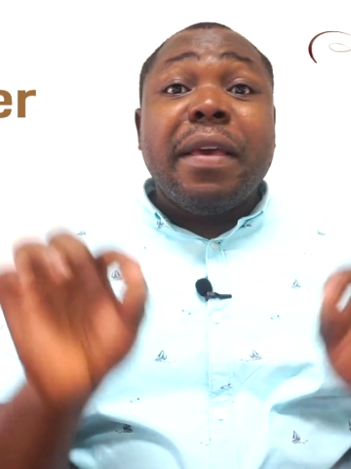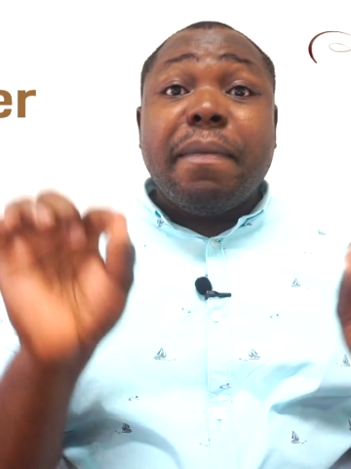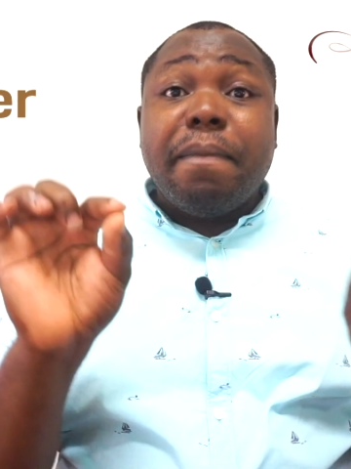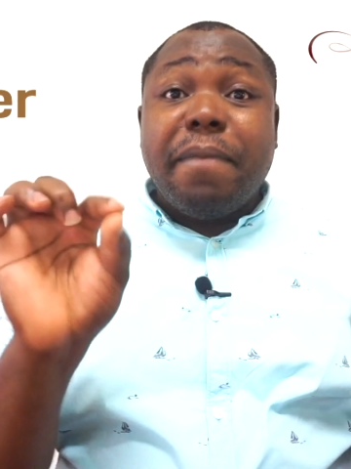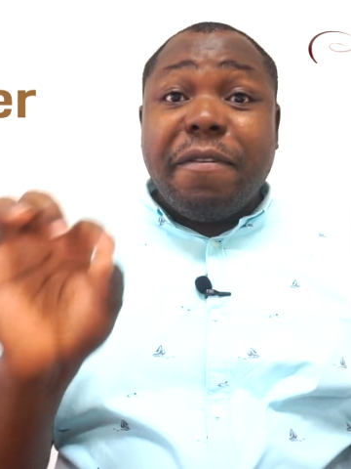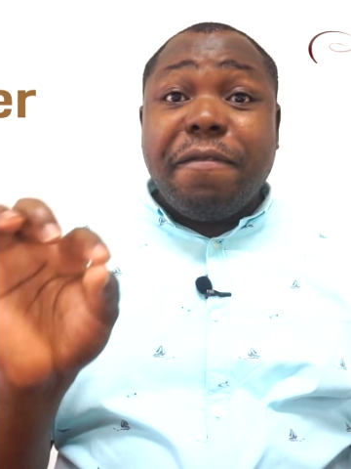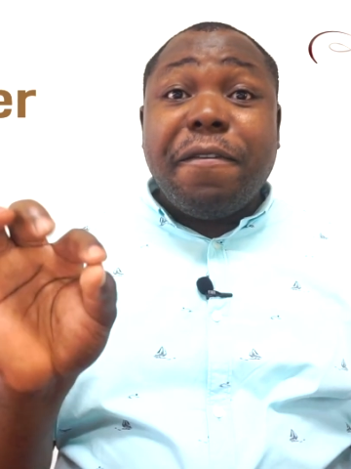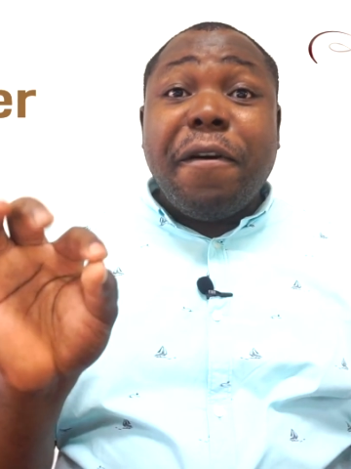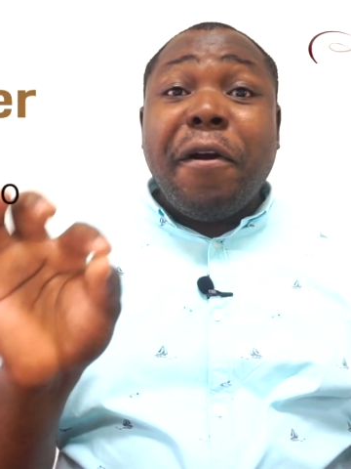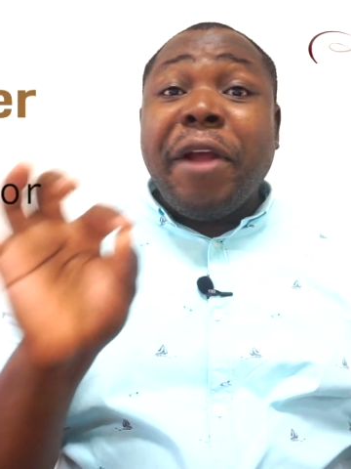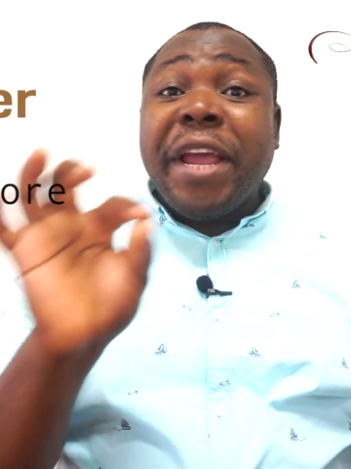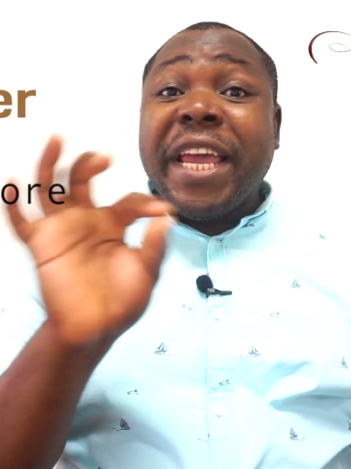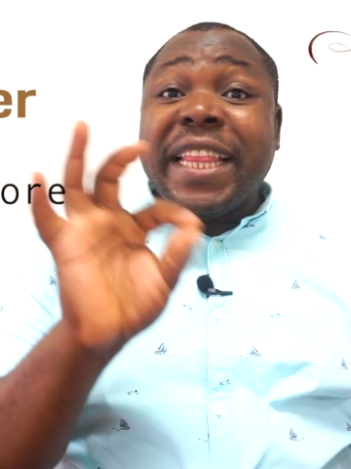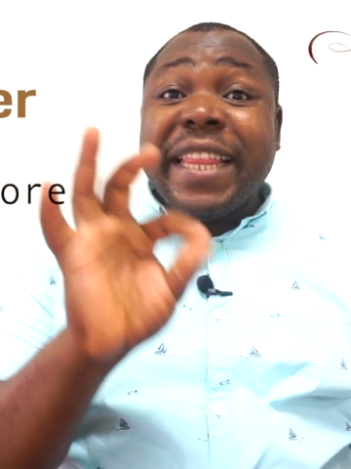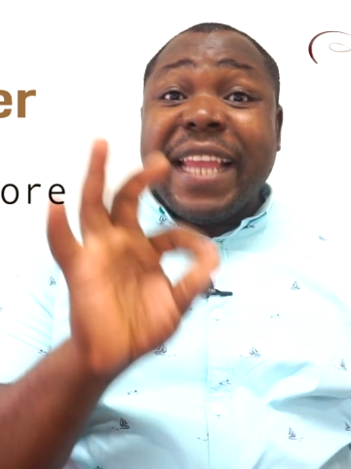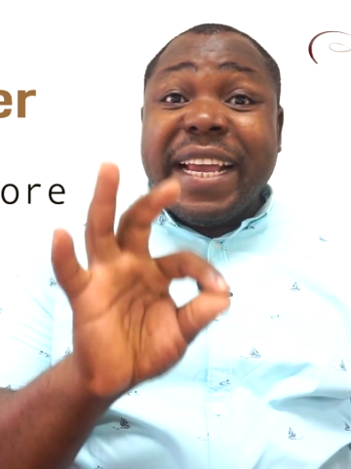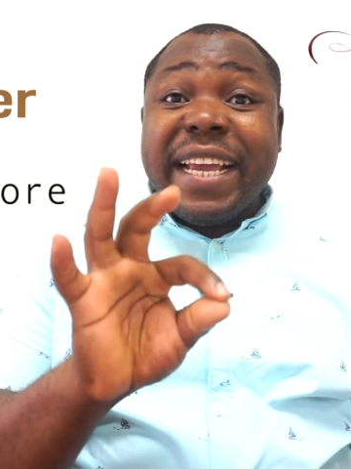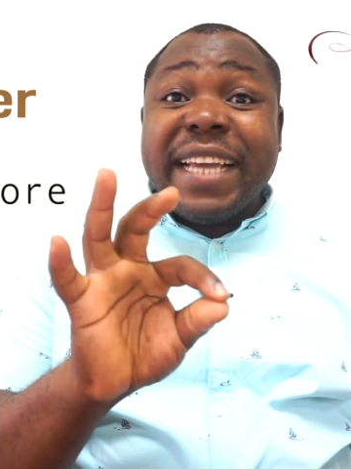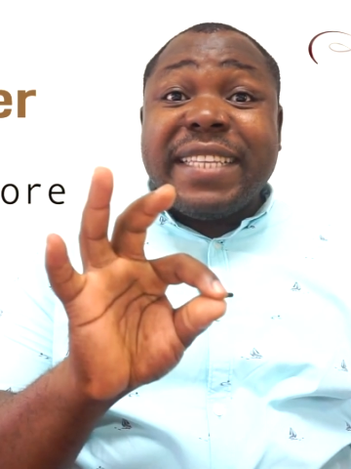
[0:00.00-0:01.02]
Before a
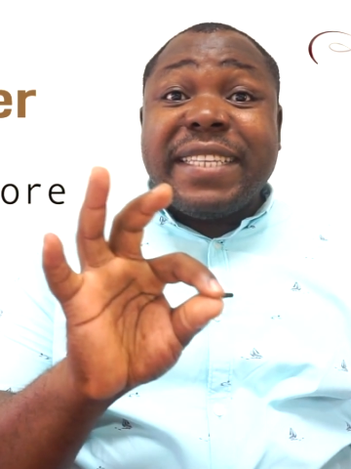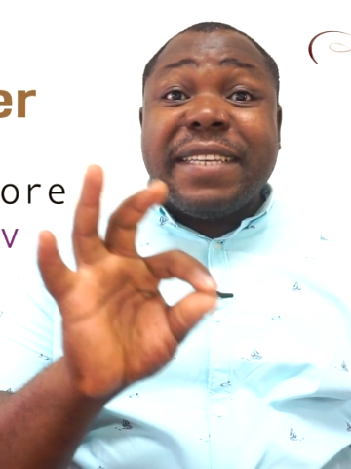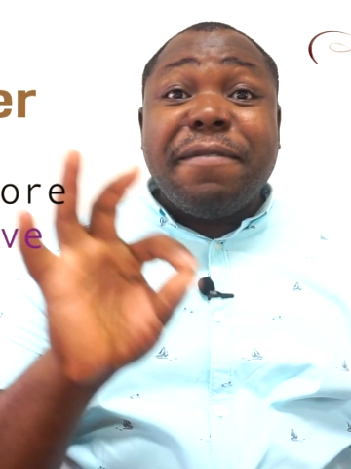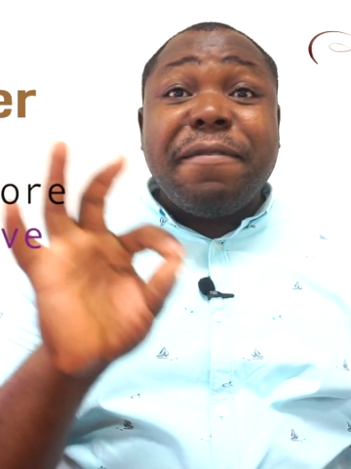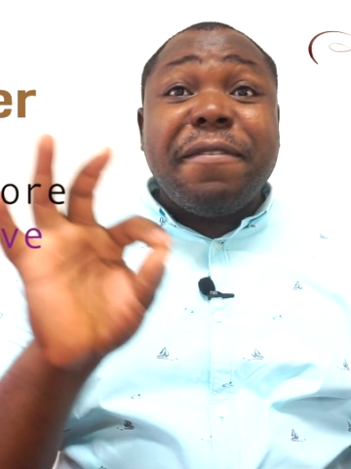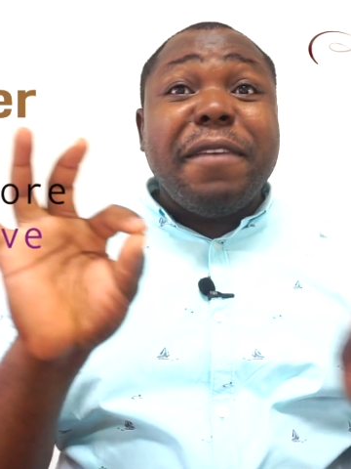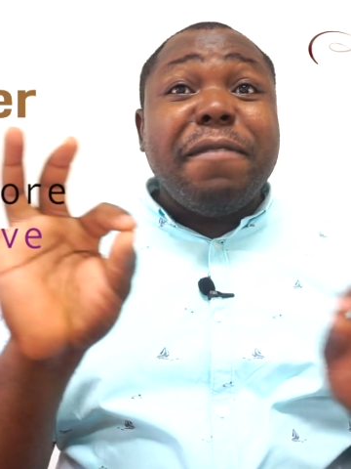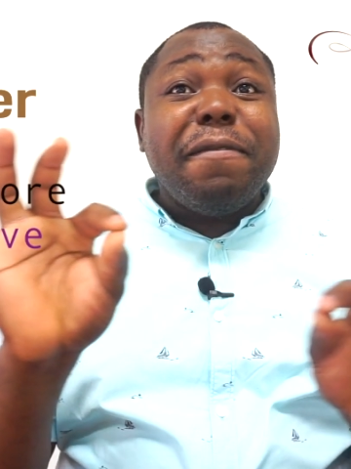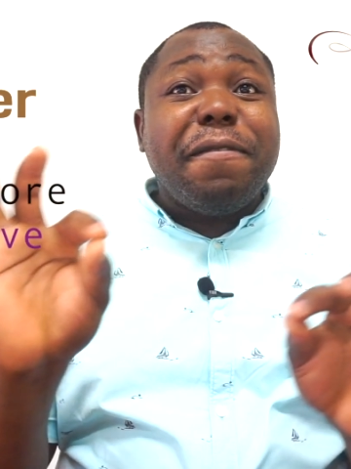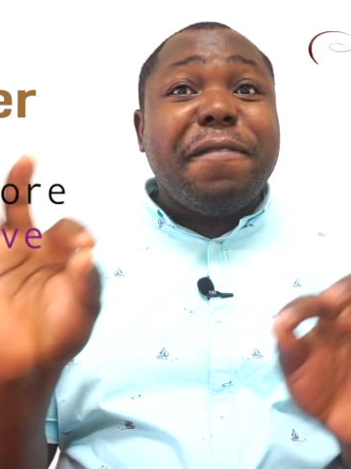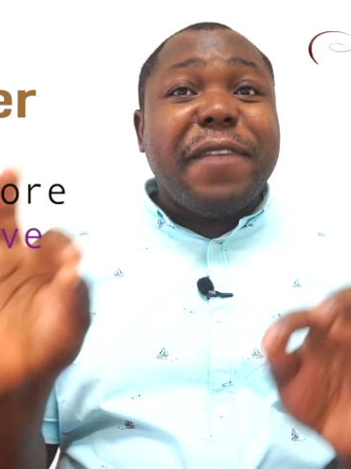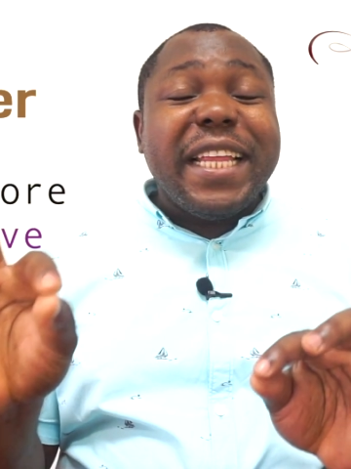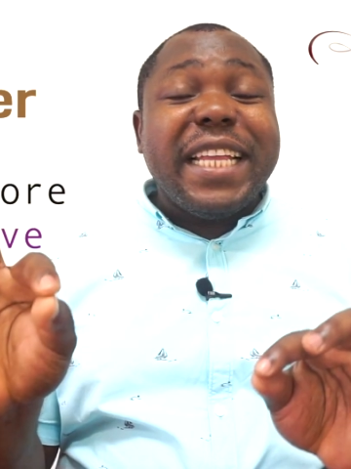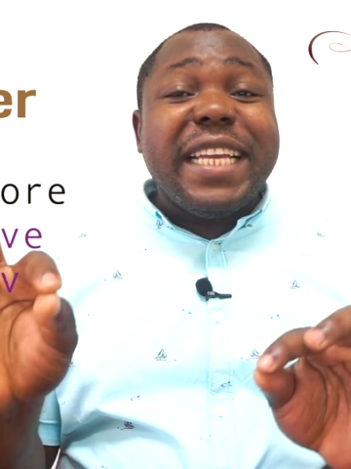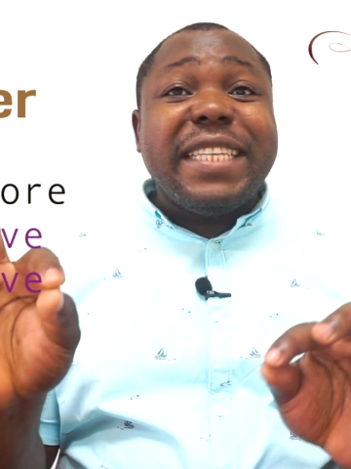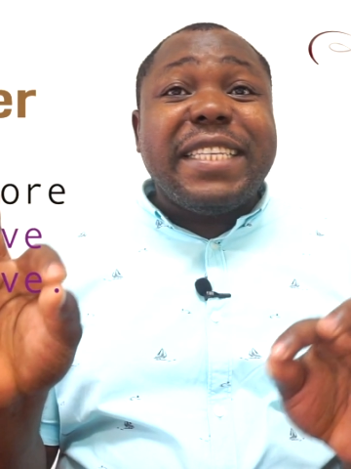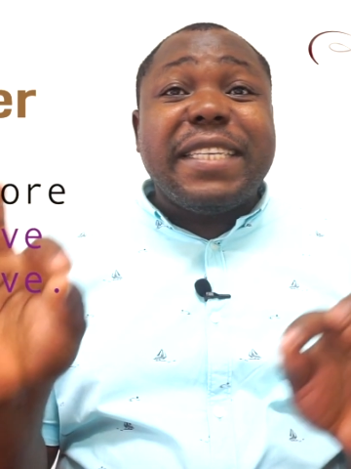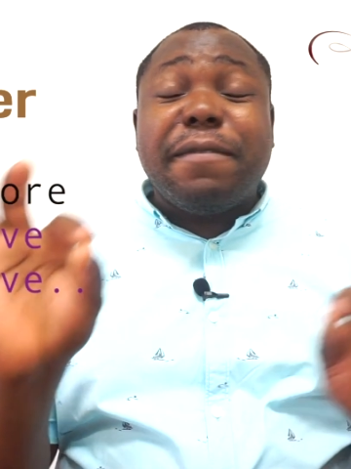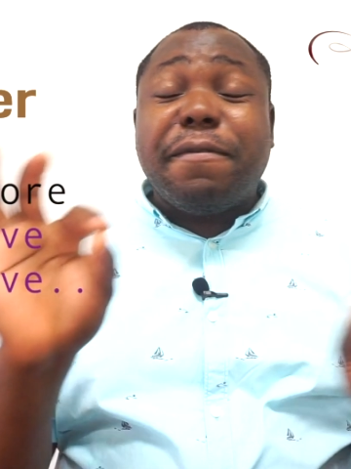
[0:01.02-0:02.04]
negative
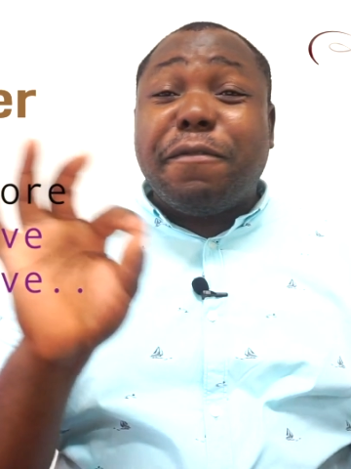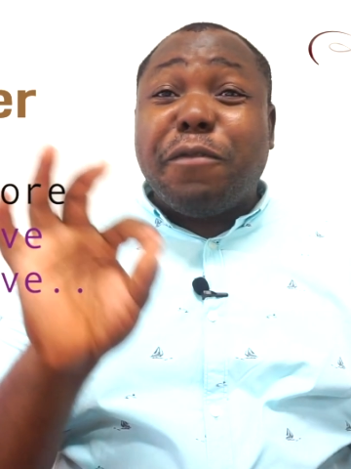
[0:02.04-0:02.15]
infinitive,